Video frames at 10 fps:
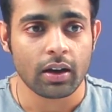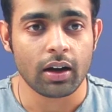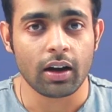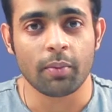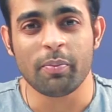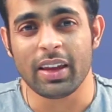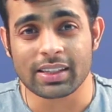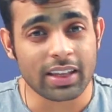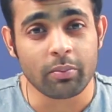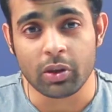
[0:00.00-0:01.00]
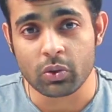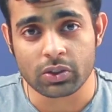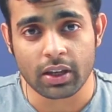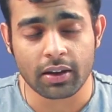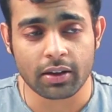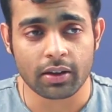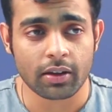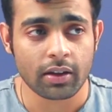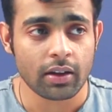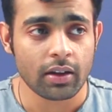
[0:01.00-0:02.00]
Amazing music.
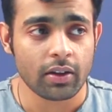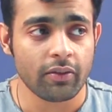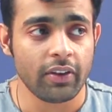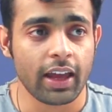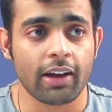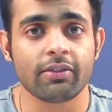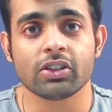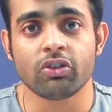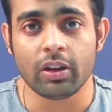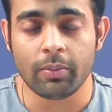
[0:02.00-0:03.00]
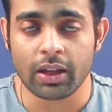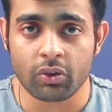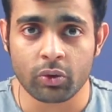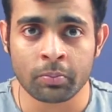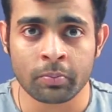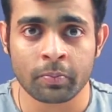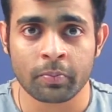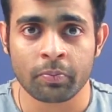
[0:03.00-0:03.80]
We have a streaming room.